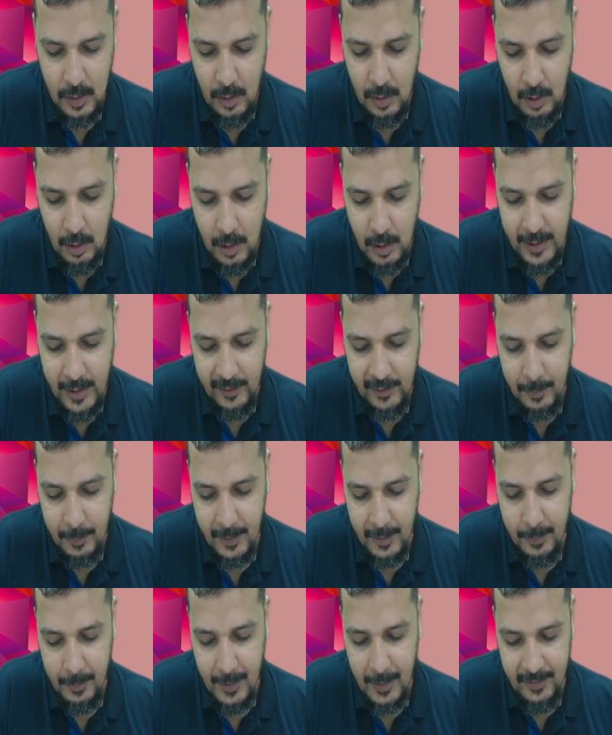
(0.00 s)
or
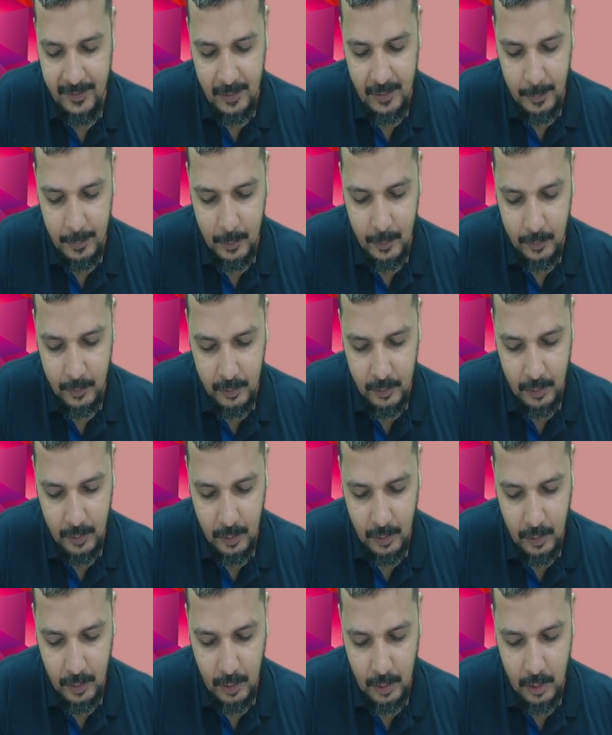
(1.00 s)
express parcel post
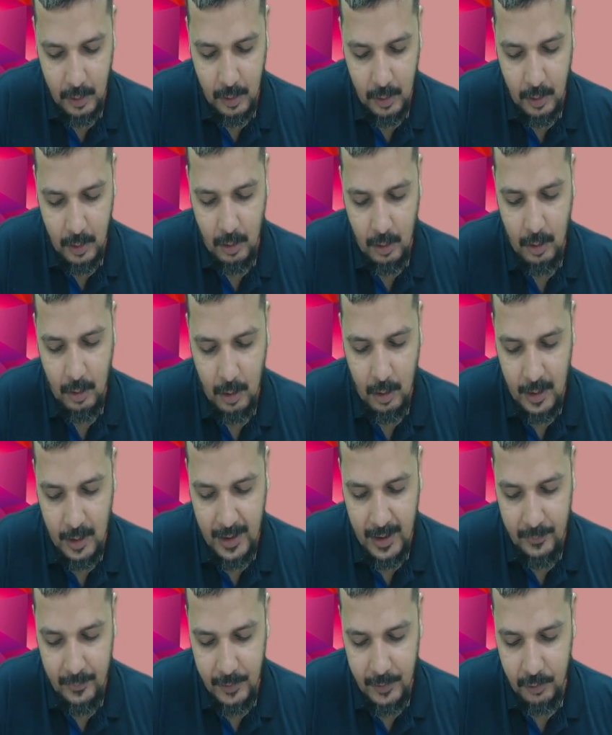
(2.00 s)
or
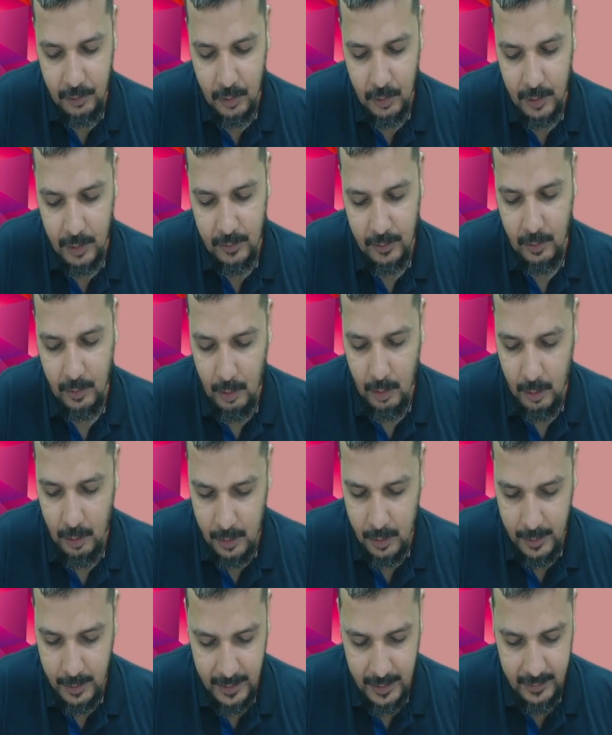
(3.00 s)
life insurance
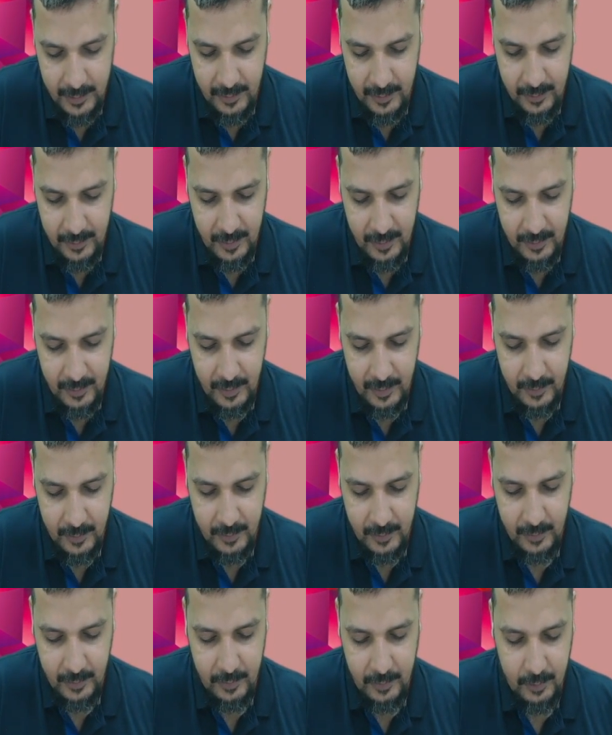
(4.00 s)
or agency
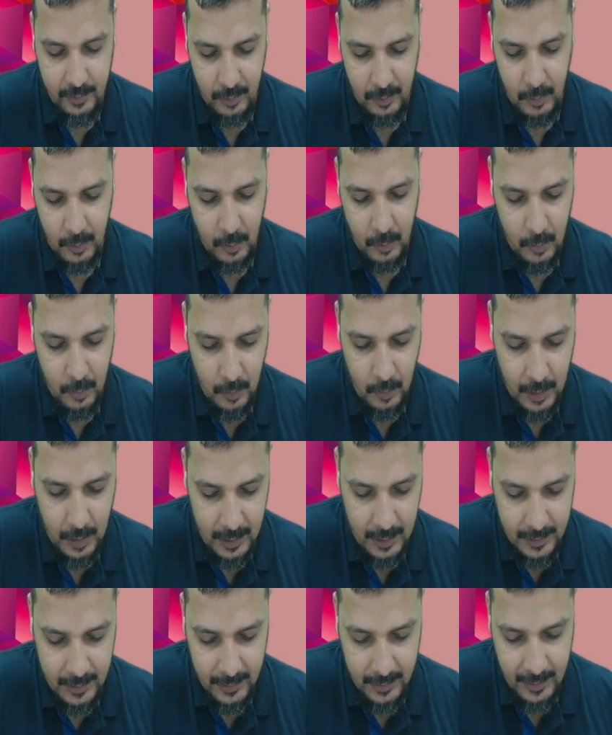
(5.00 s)
services to
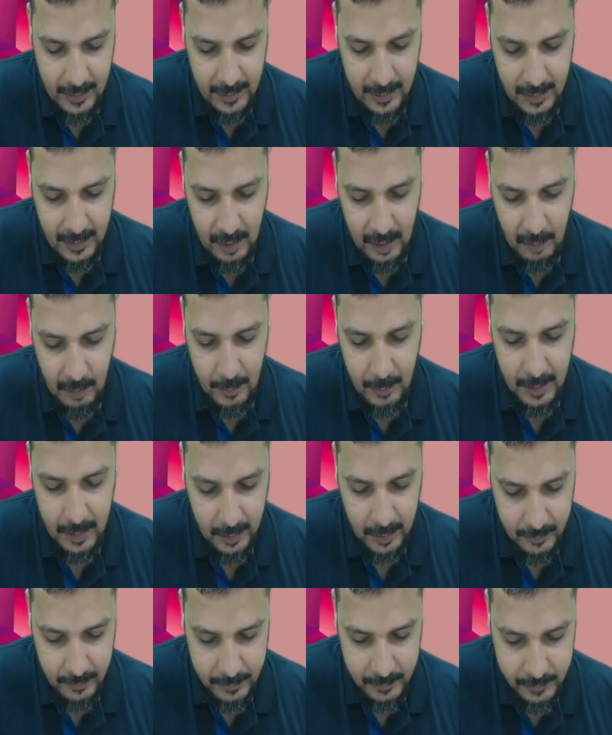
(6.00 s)
other than
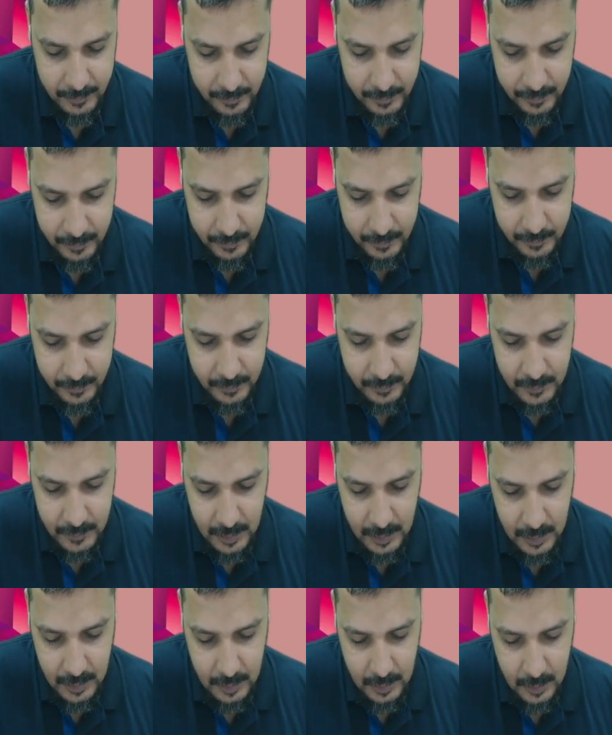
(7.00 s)
government,
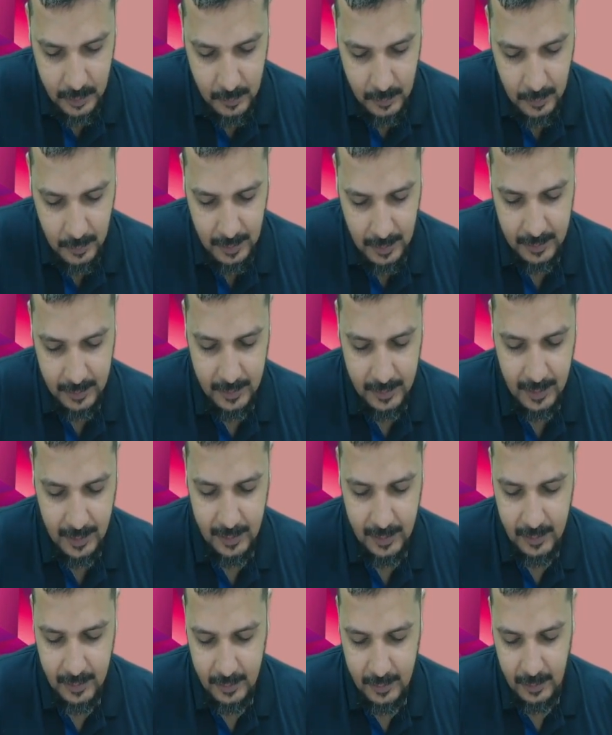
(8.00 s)

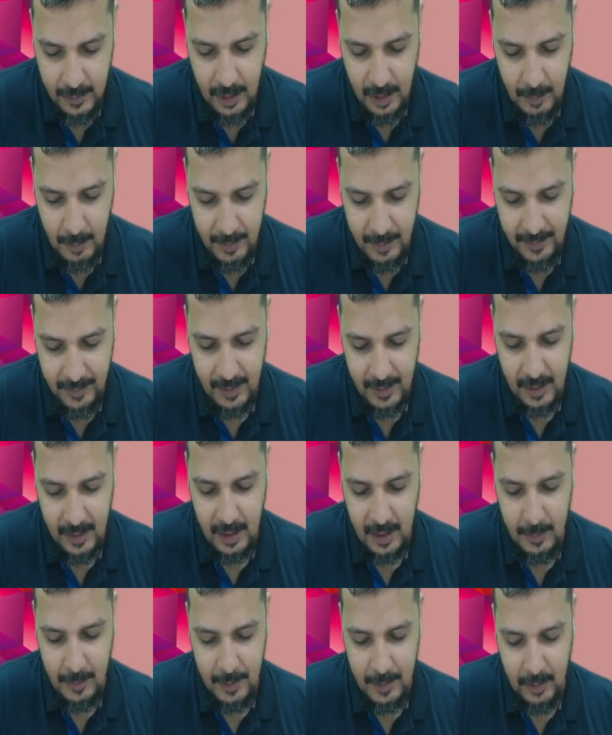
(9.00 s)
central
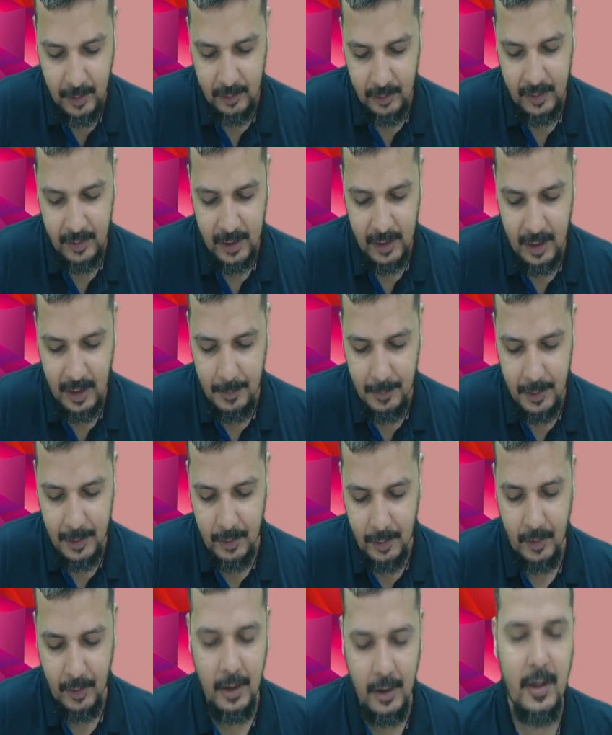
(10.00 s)
government or state government
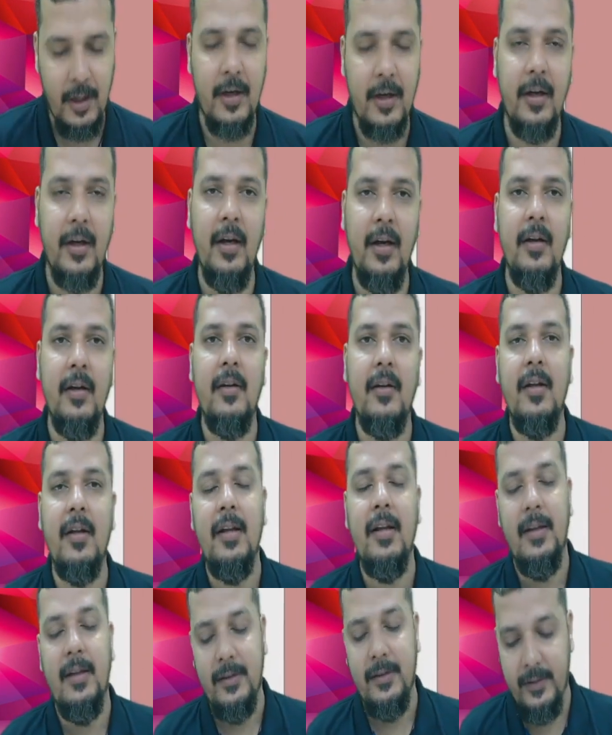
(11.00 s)
or union territory,
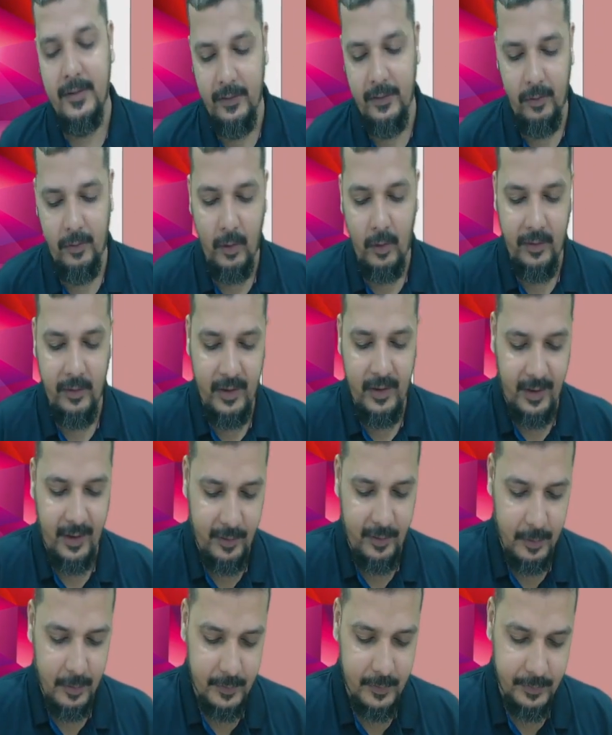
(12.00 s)
this was
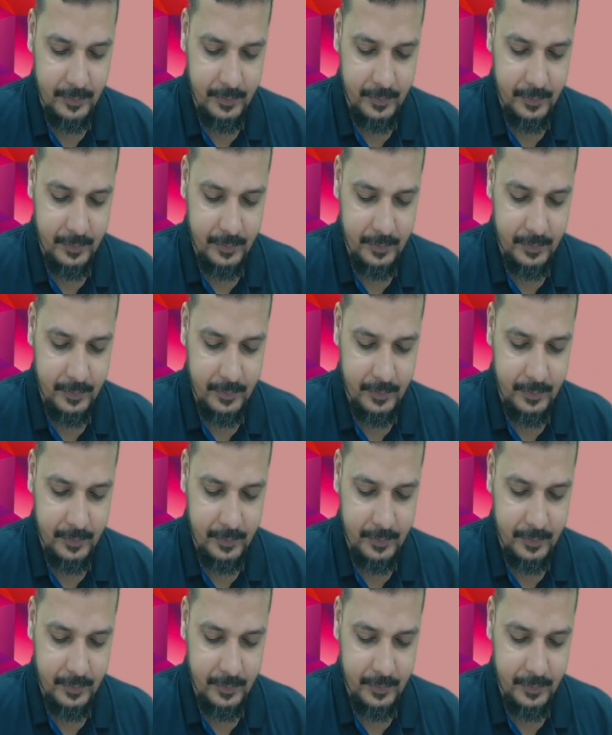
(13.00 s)
taxable.